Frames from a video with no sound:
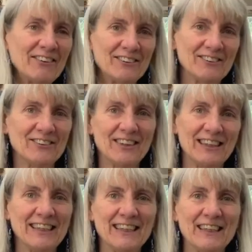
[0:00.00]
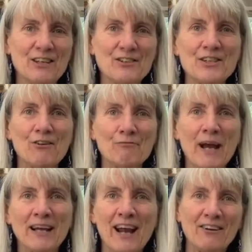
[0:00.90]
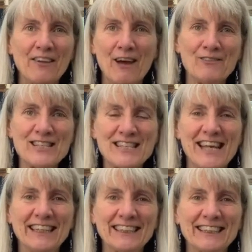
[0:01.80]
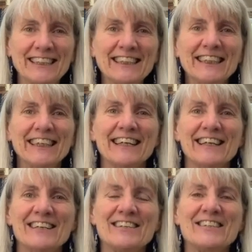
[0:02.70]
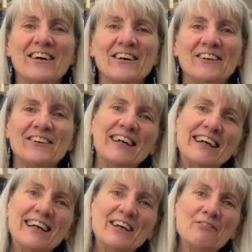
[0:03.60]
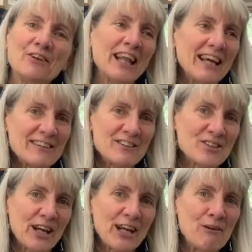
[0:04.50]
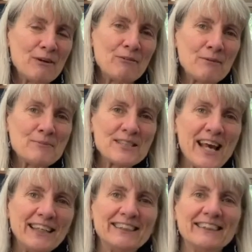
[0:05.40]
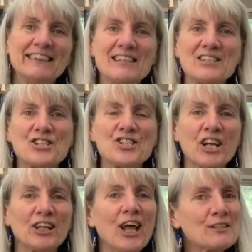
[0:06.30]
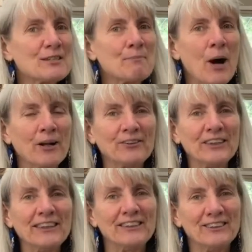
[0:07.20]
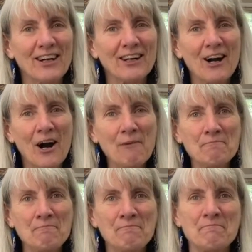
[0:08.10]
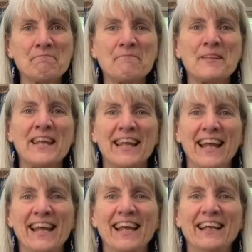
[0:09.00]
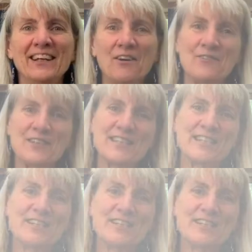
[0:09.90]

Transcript: to get yourself back out of that mistake. So if you'd like to check out my website, it's chicklotspottery.com, and hope to see